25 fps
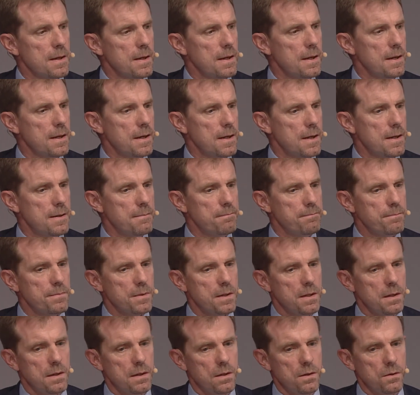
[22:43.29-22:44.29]

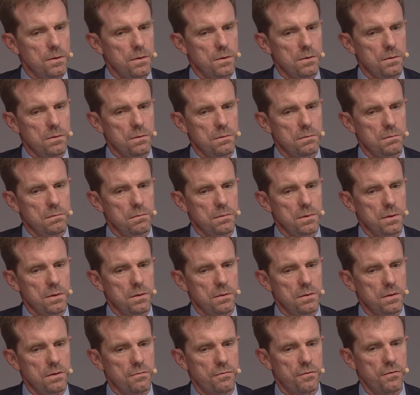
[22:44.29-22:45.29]

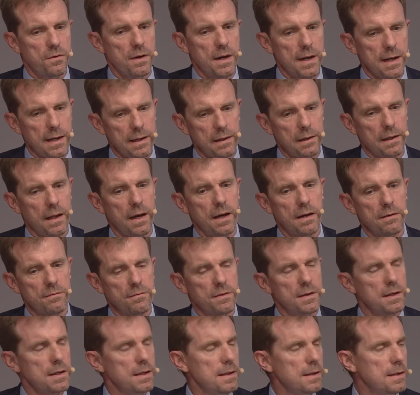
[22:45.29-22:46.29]
You defray a lot of
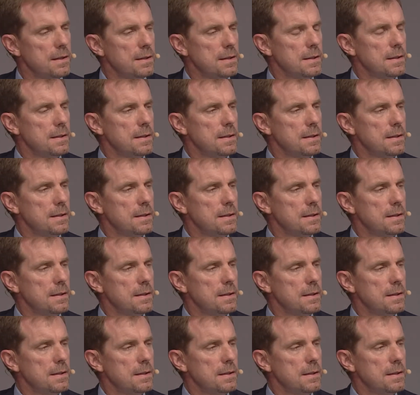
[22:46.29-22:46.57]
the